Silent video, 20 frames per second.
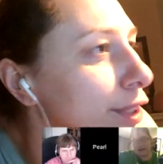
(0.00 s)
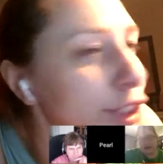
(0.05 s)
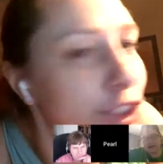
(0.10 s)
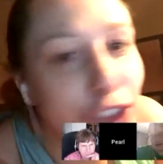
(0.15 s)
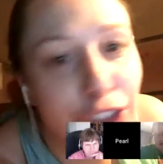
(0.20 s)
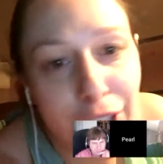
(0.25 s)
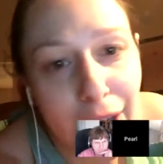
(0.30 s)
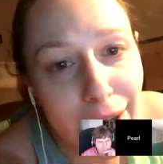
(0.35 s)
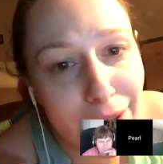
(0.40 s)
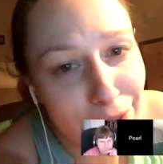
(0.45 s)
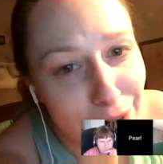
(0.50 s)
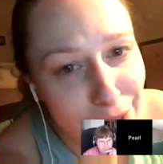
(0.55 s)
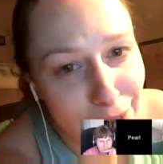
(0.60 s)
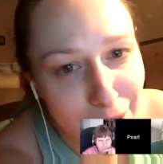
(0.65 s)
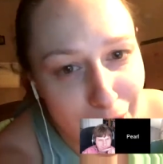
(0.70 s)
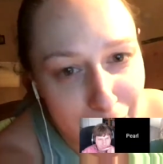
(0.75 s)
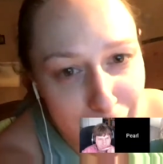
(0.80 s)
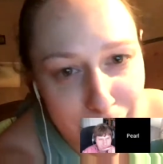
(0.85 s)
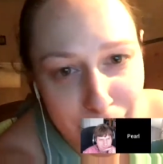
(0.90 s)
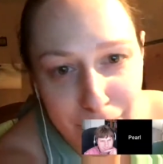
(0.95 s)

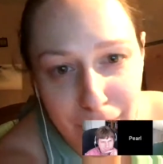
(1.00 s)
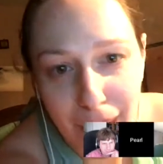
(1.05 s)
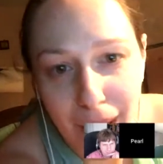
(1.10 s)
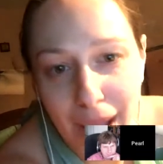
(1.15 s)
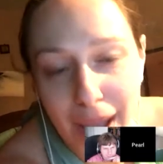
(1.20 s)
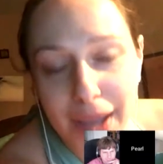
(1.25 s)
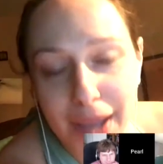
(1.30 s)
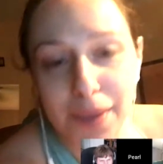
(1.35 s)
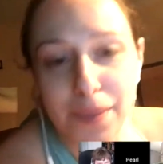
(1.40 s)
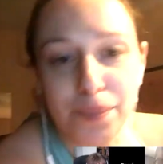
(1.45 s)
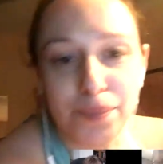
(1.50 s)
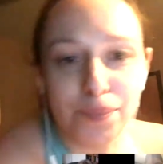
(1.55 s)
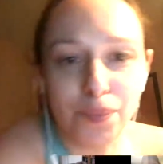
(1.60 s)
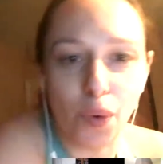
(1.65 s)
Generally, my